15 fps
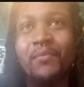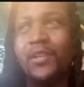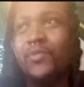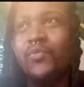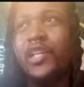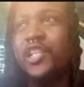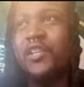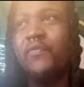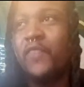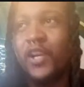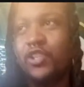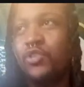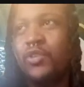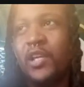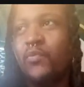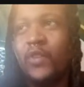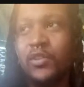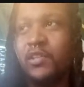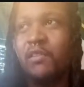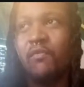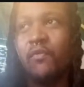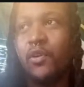But what the fuck you get
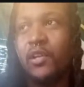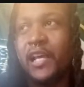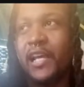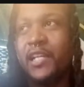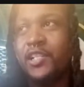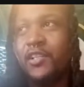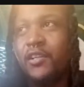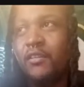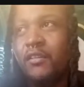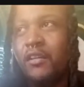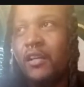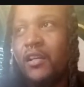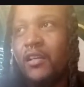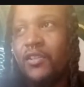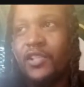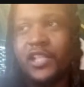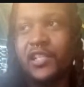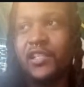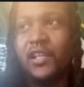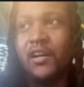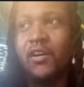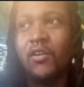Wilson for last year?
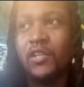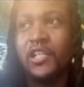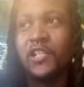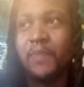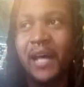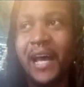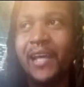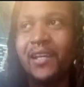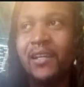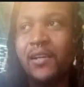Just to hold a spot?